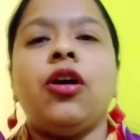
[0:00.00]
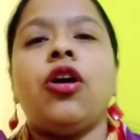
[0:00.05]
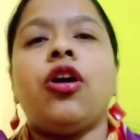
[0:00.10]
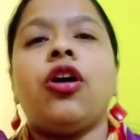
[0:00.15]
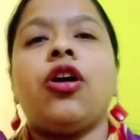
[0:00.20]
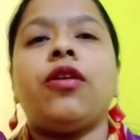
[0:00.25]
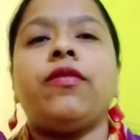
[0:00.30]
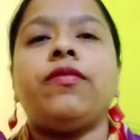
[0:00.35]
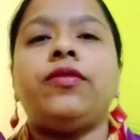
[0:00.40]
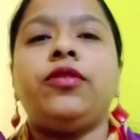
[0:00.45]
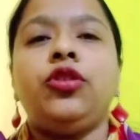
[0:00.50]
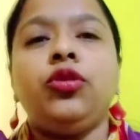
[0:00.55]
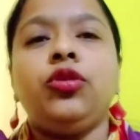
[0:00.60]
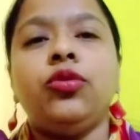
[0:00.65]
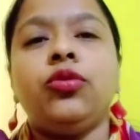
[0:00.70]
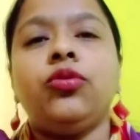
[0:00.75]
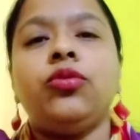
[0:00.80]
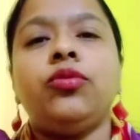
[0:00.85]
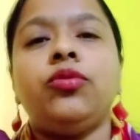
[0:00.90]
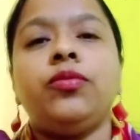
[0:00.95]
of
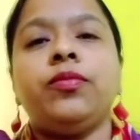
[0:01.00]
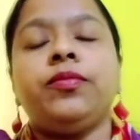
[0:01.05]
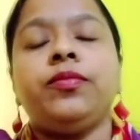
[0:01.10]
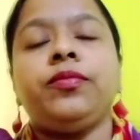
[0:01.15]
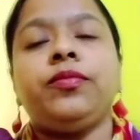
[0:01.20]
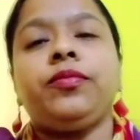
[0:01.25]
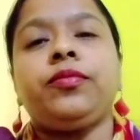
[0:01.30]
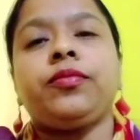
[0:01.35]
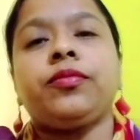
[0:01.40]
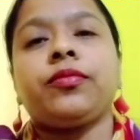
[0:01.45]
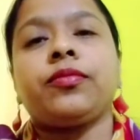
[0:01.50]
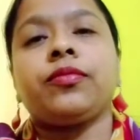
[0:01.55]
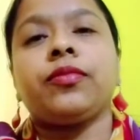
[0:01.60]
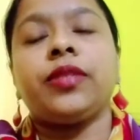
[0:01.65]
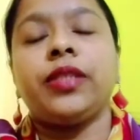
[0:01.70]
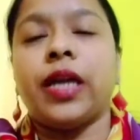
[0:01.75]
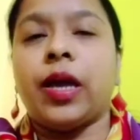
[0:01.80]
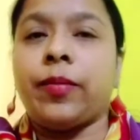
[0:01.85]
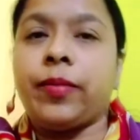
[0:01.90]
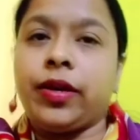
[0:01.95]
two
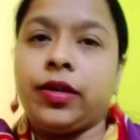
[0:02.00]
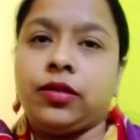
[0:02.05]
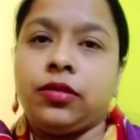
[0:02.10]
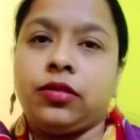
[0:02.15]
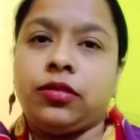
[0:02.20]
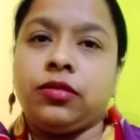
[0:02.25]
gametes.